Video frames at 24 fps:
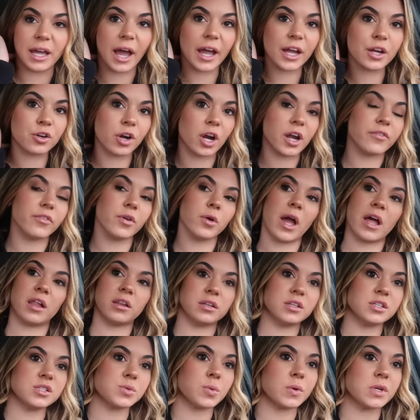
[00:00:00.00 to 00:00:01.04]
I crave it at
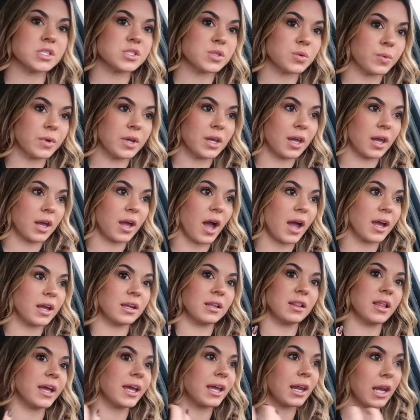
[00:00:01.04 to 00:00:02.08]
least once a week.
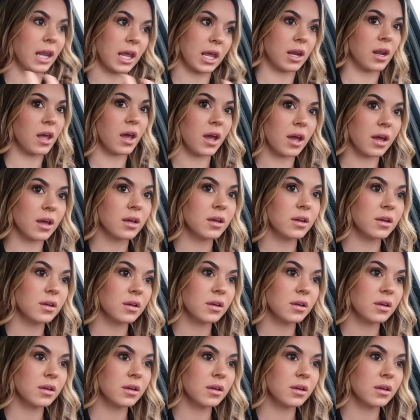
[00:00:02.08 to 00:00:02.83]
I like need it.